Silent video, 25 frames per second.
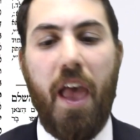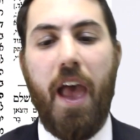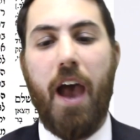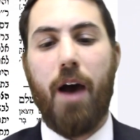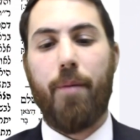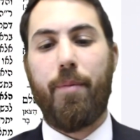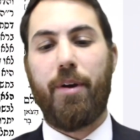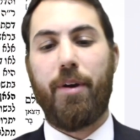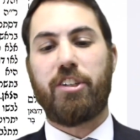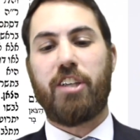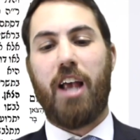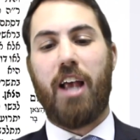
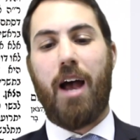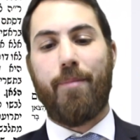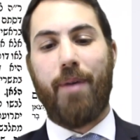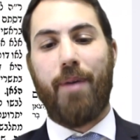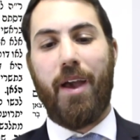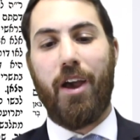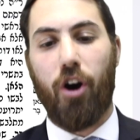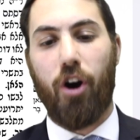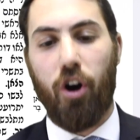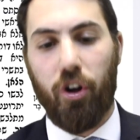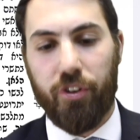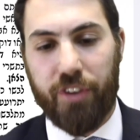and Beishamai
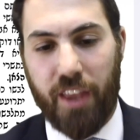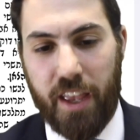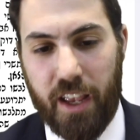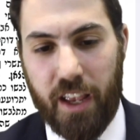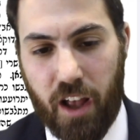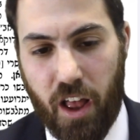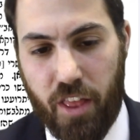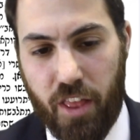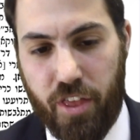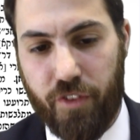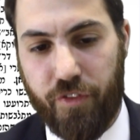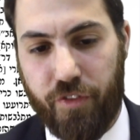holding
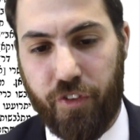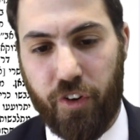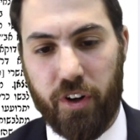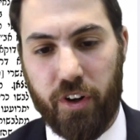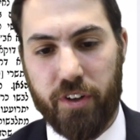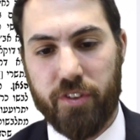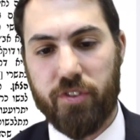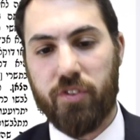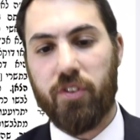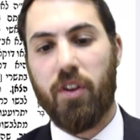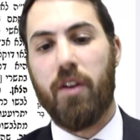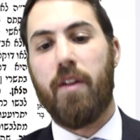the
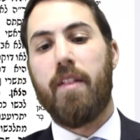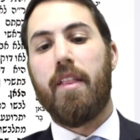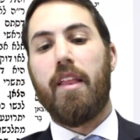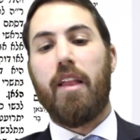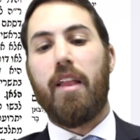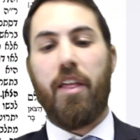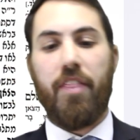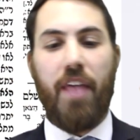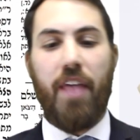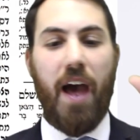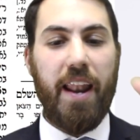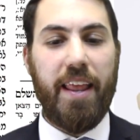first.
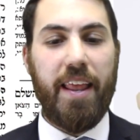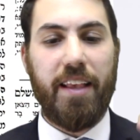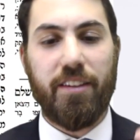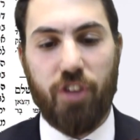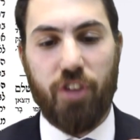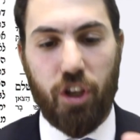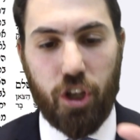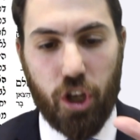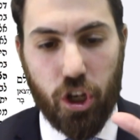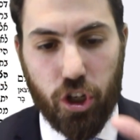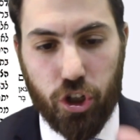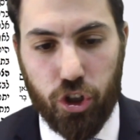And that is
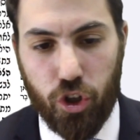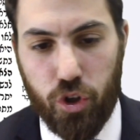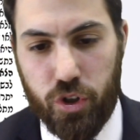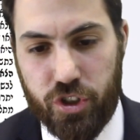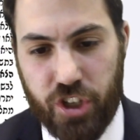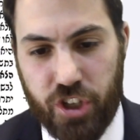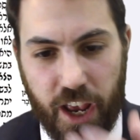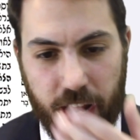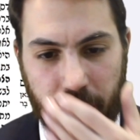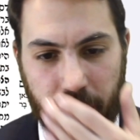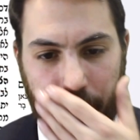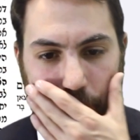the
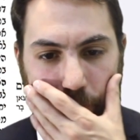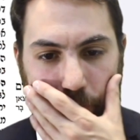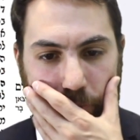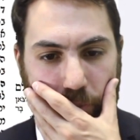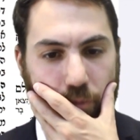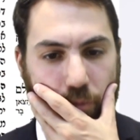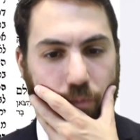conclusion